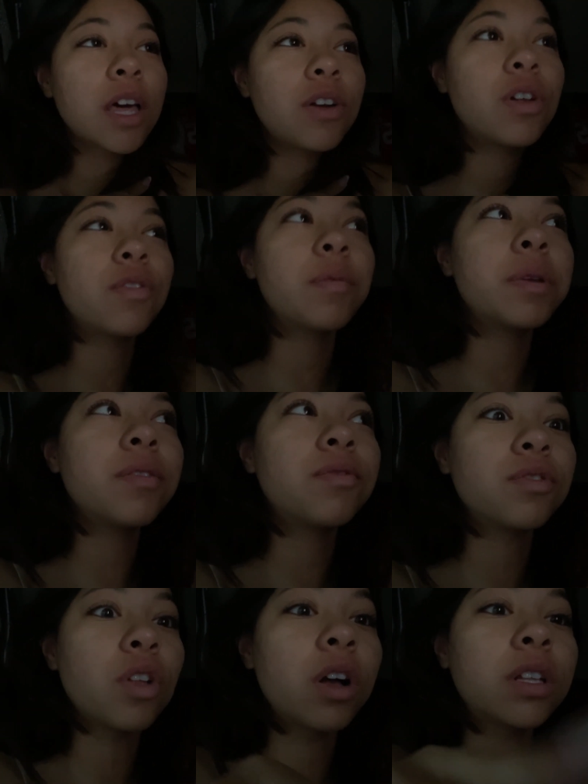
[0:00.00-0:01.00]
I don't know if I'm gonna
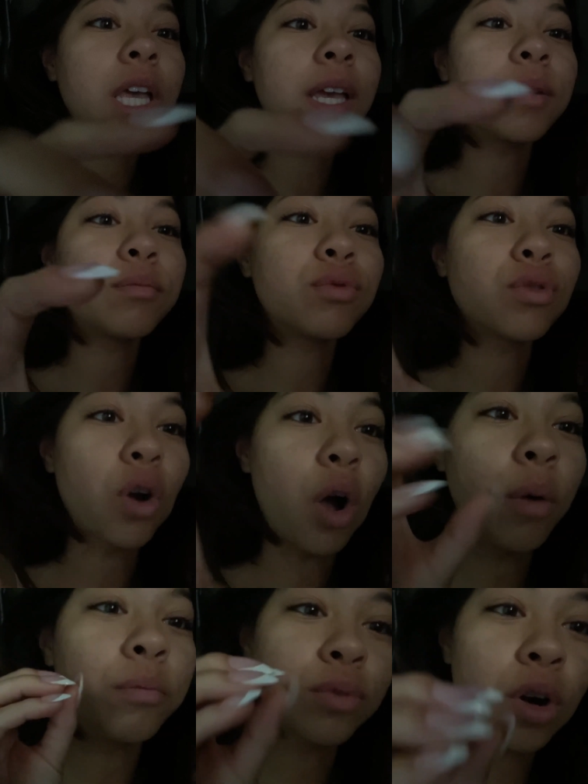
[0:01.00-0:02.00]
vlog like
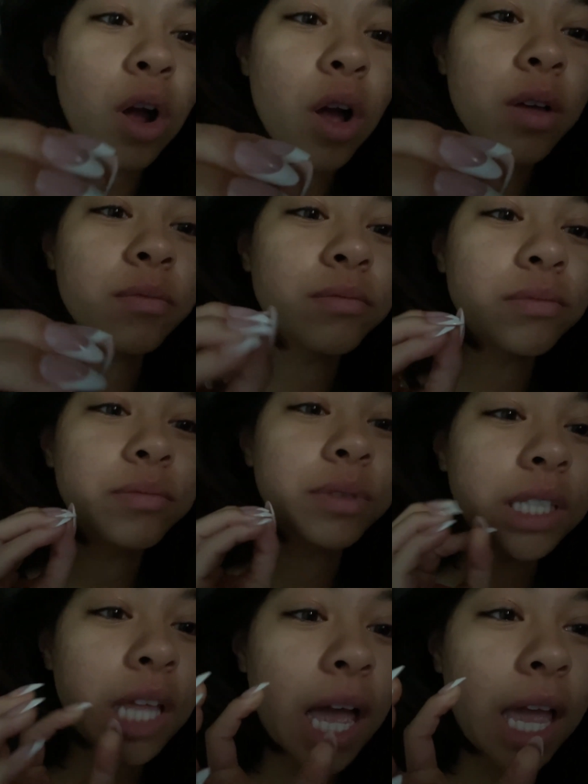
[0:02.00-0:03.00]
prom prom, but
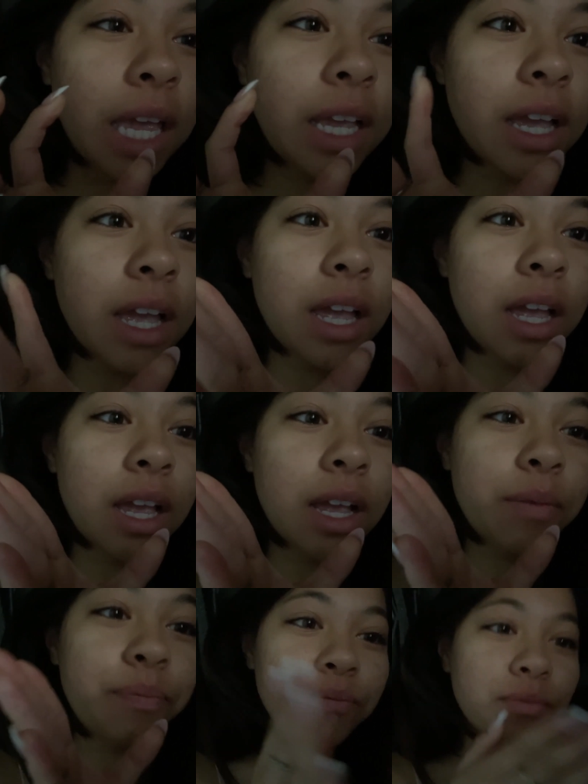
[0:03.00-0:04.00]
like
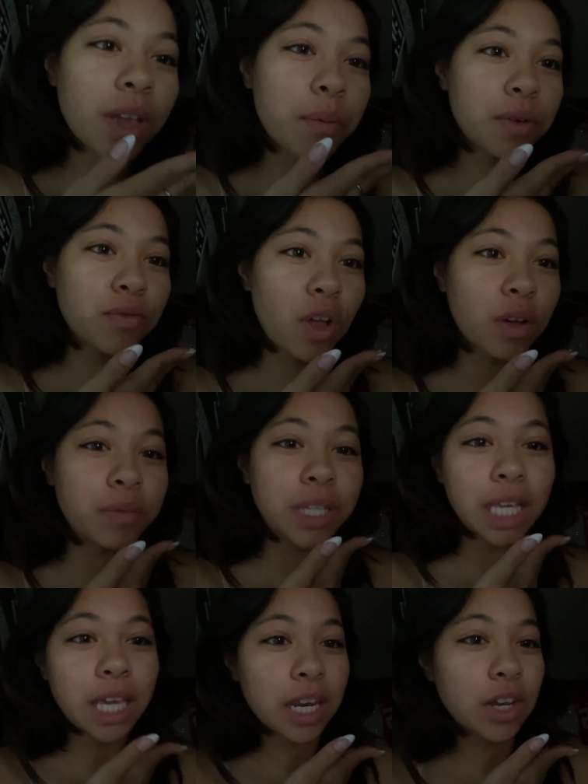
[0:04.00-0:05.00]
I'm gonna vlog me
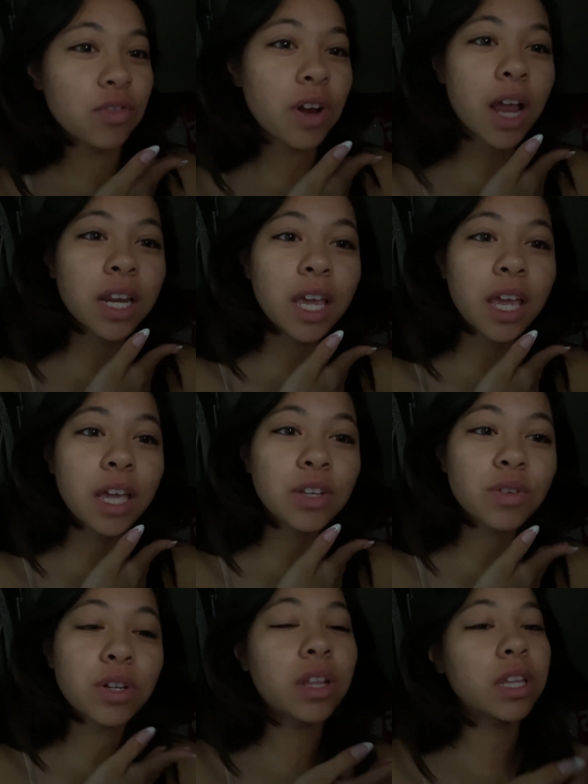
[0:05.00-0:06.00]
like getting ready,
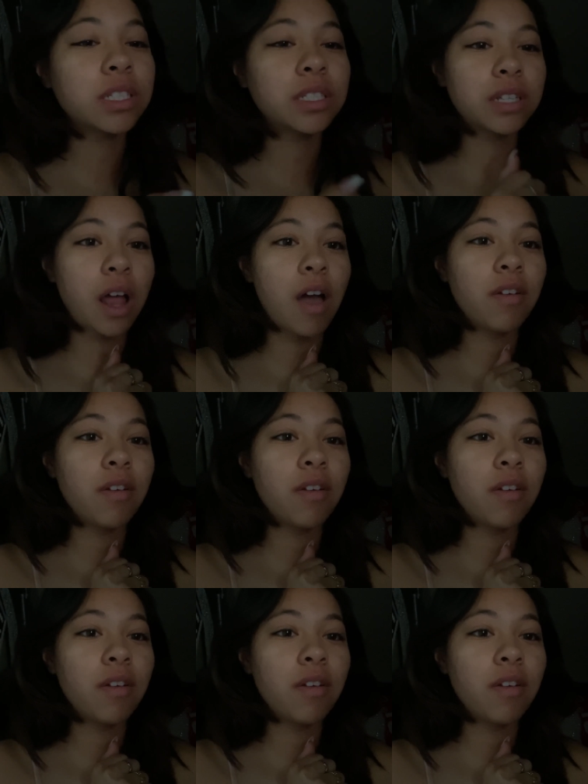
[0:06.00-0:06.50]
doing all that stuff.